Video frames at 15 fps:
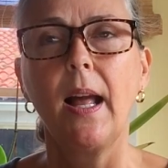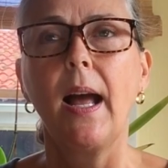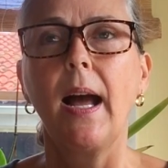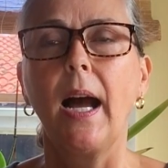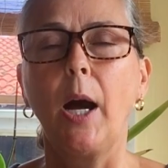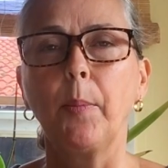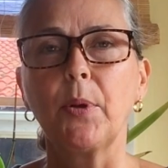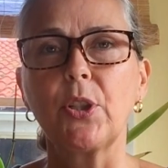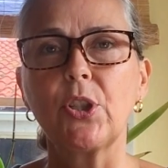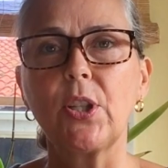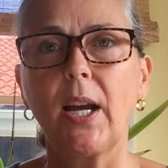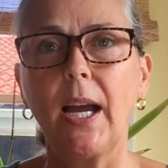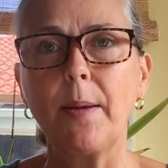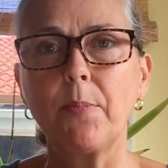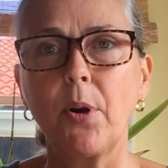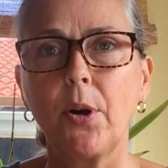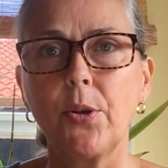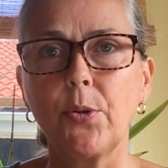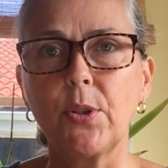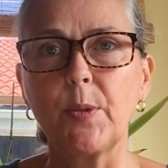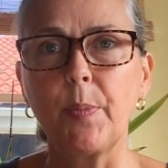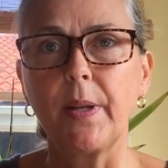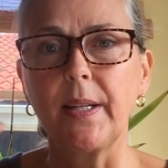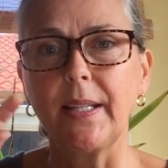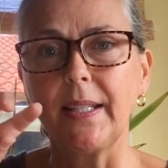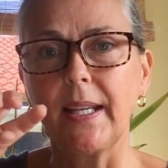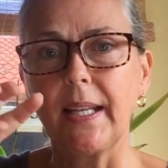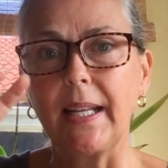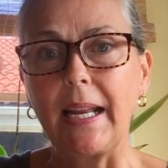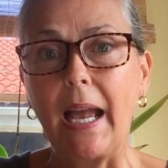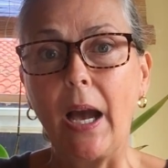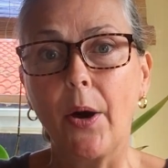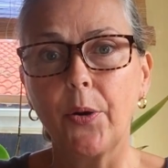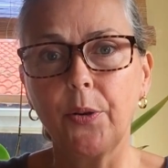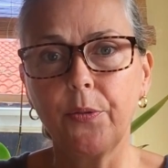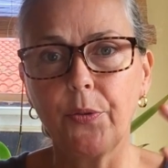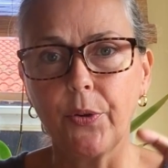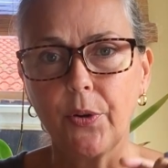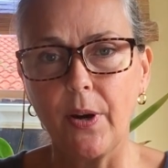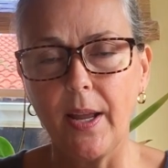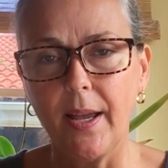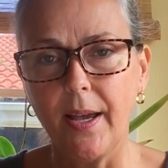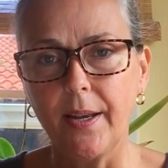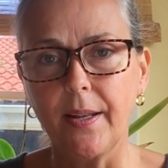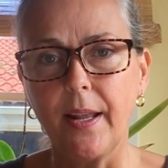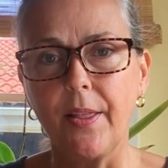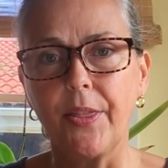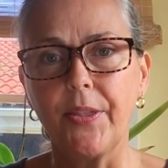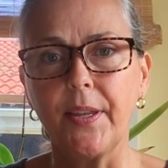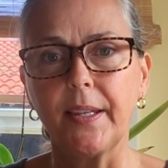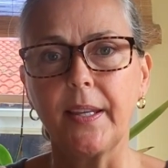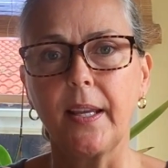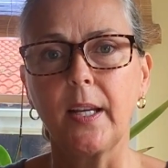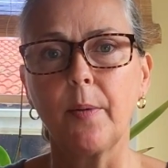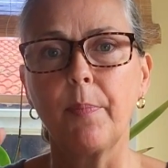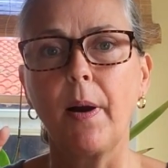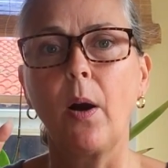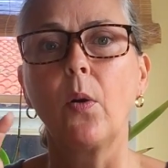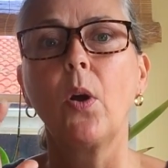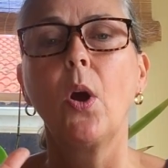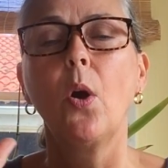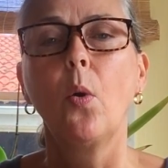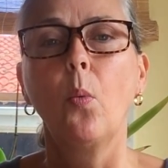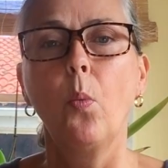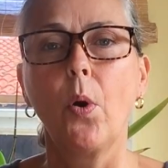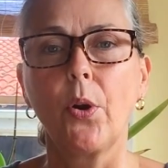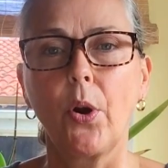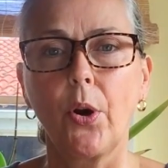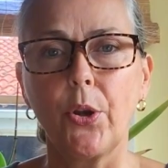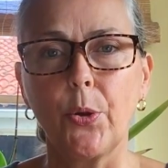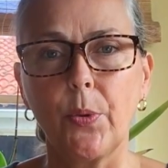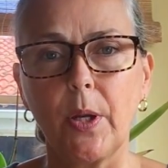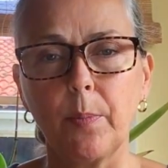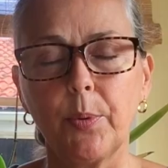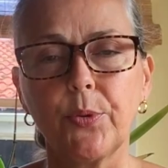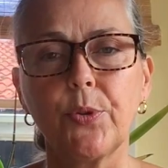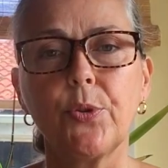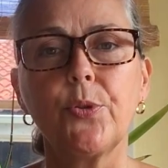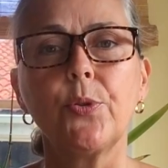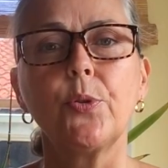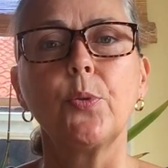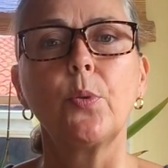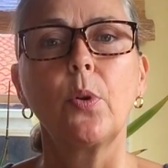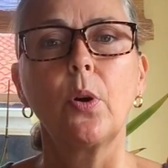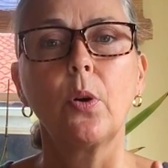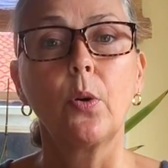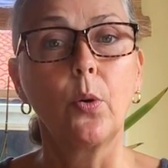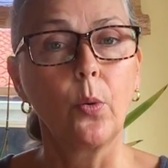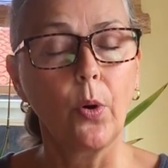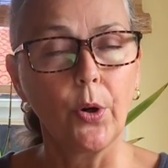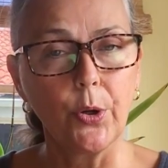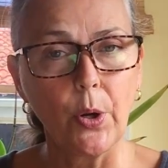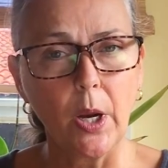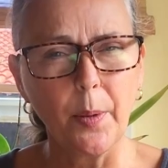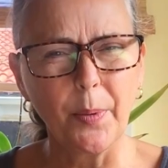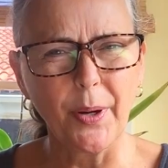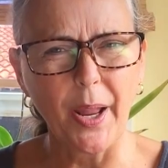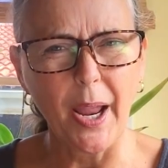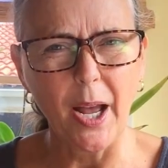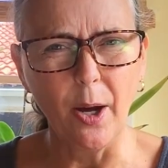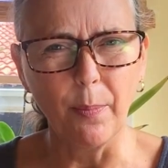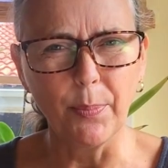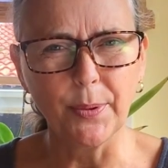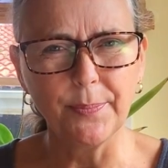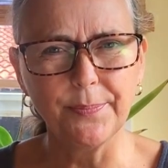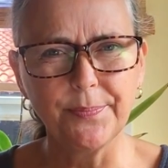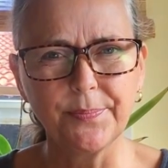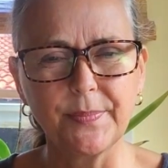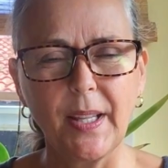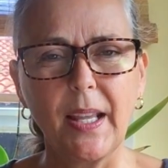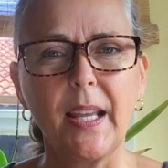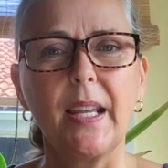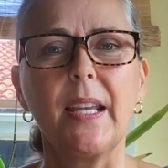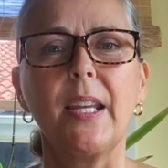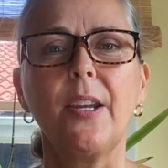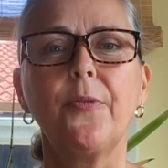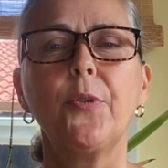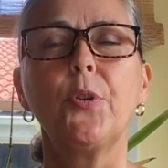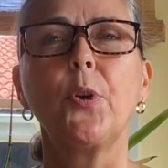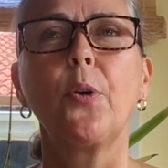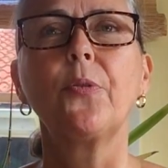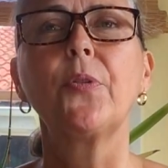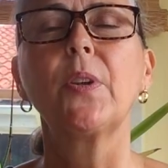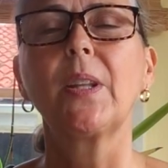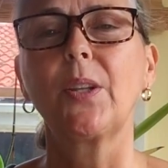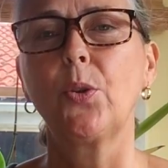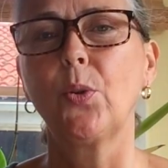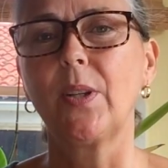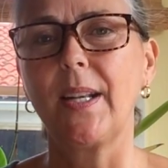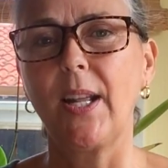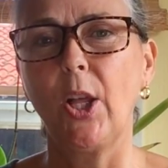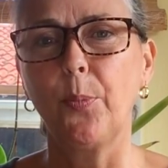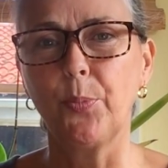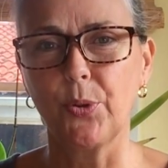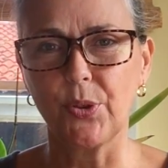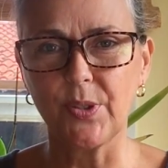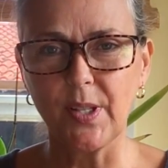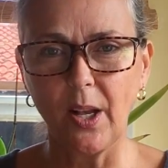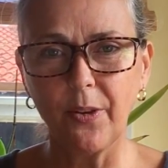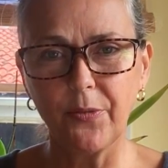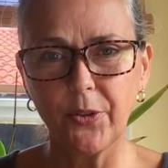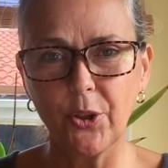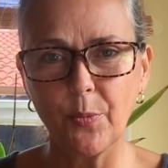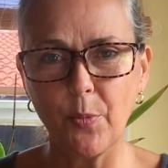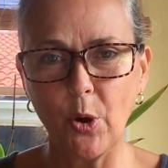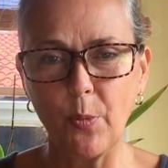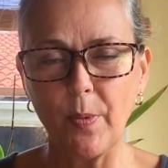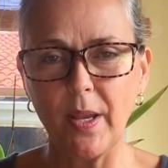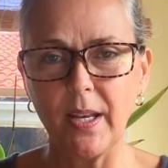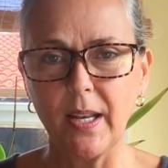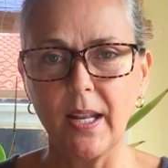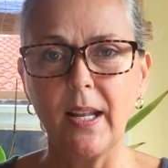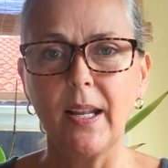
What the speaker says: How much time are you spending getting out of your head and thinking about what are you able to do? Who are you able to help? If you don't feel like you can help yourself at the moment,